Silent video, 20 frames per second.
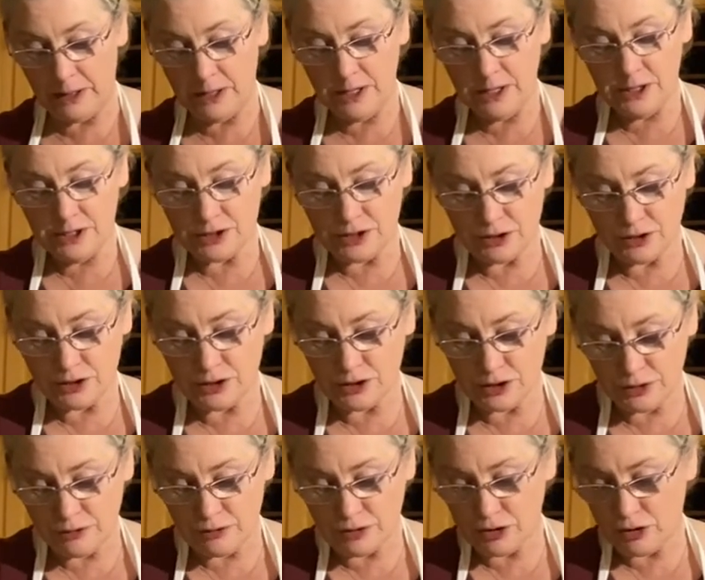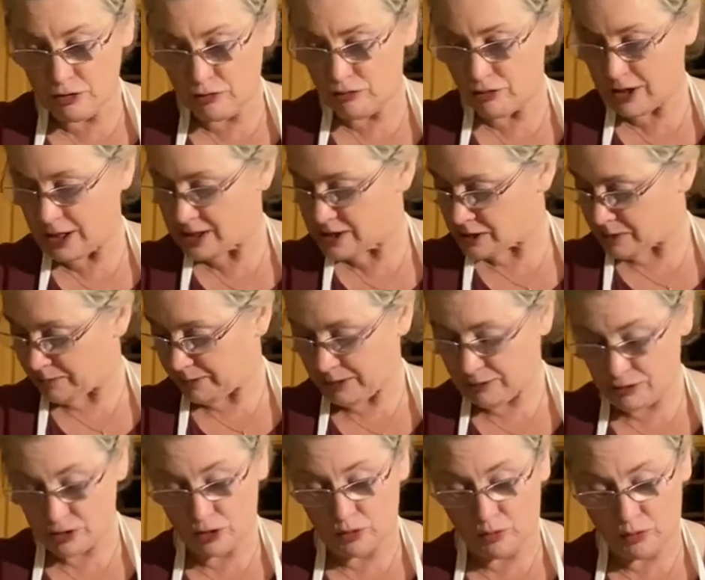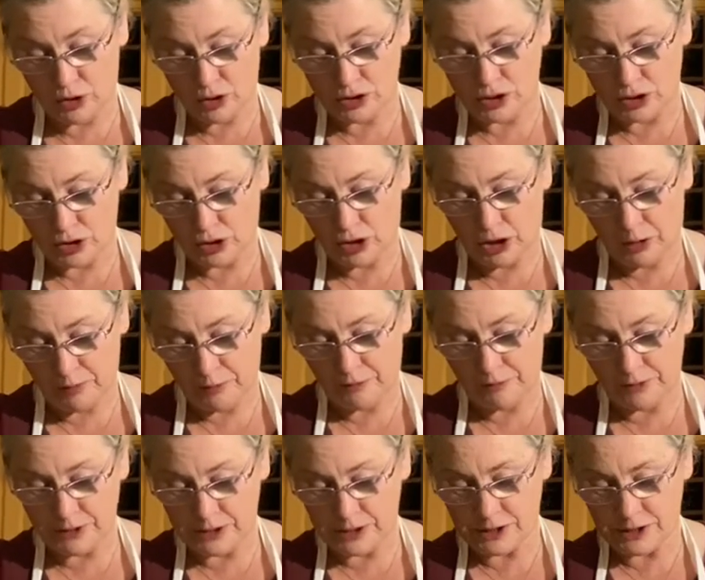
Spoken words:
So you're just going to grate about a quarter cup of it.